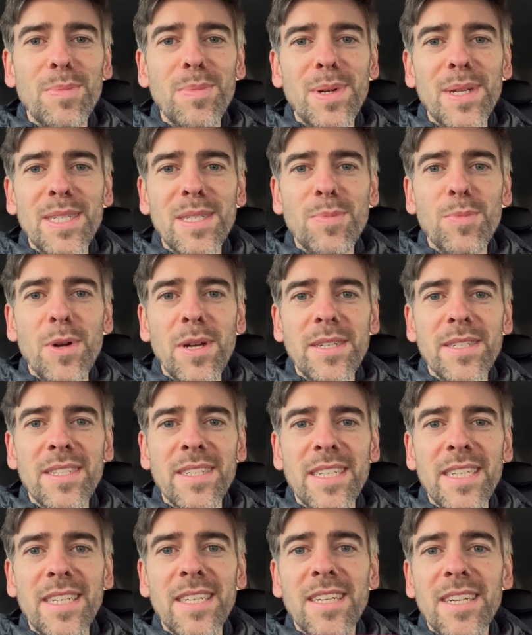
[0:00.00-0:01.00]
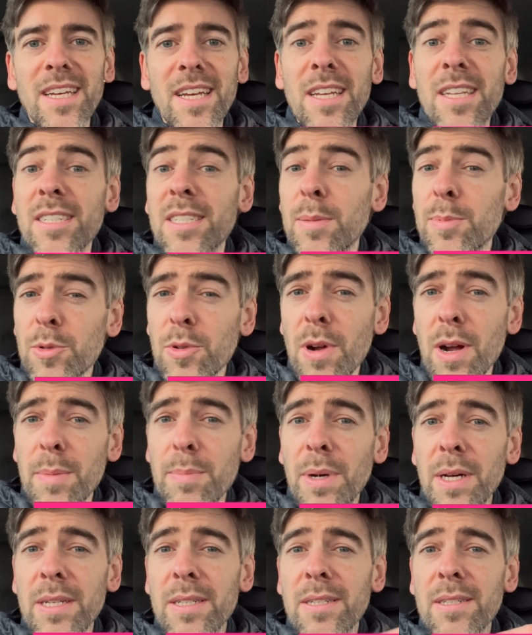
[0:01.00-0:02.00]
Please press the subscribe
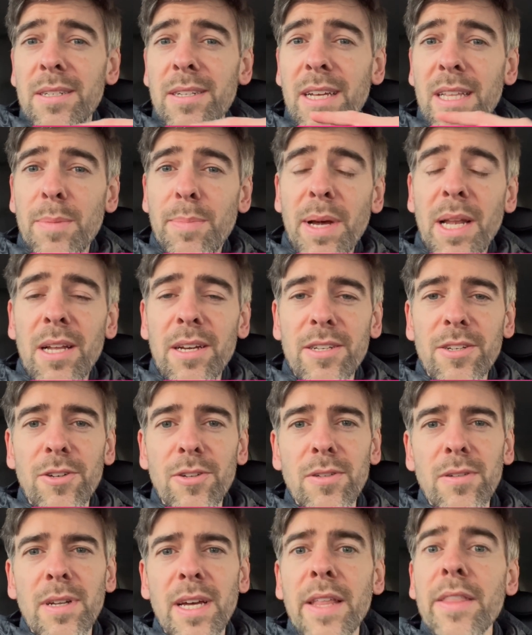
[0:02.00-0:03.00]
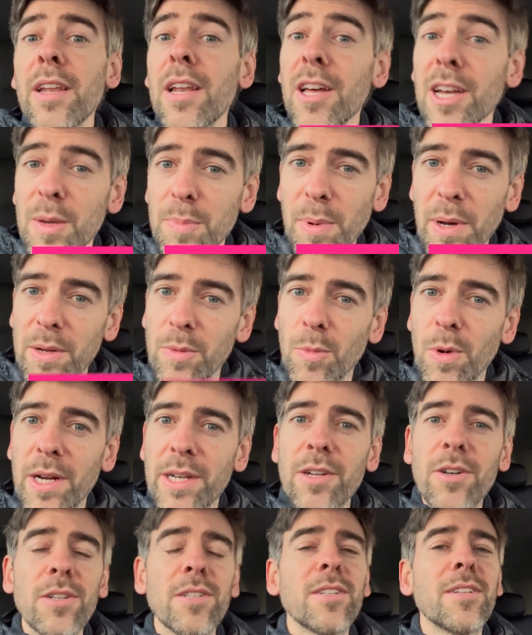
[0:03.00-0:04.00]
button and the bell icon and the like button, why
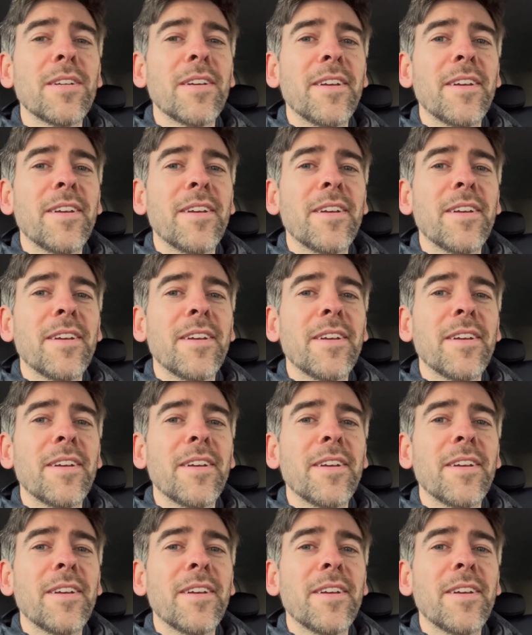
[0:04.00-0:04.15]
not,